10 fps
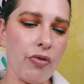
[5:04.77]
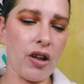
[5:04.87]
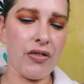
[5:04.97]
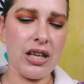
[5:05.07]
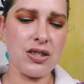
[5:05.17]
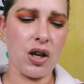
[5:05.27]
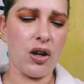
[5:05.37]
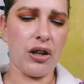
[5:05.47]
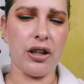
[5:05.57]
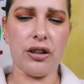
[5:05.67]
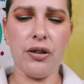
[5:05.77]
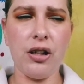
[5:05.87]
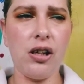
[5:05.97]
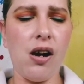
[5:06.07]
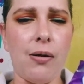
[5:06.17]
These are,
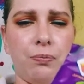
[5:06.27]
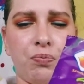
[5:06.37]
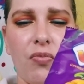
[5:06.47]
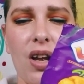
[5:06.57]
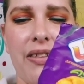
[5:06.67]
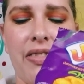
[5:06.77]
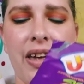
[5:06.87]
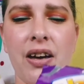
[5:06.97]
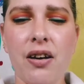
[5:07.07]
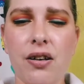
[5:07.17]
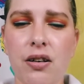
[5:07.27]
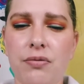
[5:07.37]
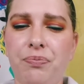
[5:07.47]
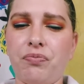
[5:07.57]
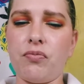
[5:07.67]
I think,
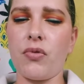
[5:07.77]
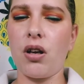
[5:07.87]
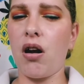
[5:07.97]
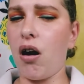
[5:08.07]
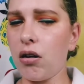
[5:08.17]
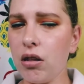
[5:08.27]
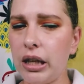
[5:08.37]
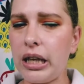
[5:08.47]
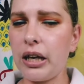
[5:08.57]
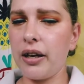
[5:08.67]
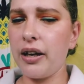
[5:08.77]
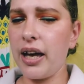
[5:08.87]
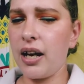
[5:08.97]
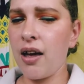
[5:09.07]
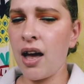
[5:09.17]
garlic
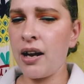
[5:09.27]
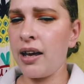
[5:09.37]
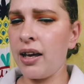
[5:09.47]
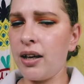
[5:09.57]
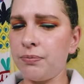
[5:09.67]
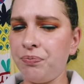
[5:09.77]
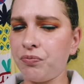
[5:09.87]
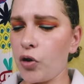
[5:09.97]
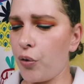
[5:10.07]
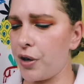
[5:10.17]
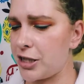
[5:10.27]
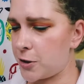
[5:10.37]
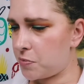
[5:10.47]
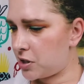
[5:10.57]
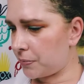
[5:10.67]
and honey
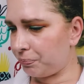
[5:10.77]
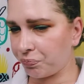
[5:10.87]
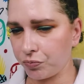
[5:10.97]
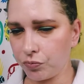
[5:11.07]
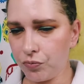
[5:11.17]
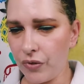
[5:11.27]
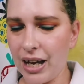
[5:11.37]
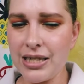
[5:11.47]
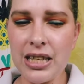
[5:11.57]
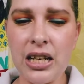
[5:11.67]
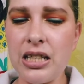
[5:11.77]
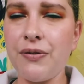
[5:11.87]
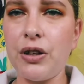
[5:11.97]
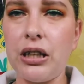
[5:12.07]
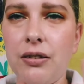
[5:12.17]
crisps. It's in a
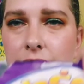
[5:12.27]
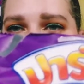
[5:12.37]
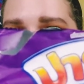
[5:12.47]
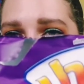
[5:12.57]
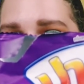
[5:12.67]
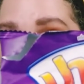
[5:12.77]
different language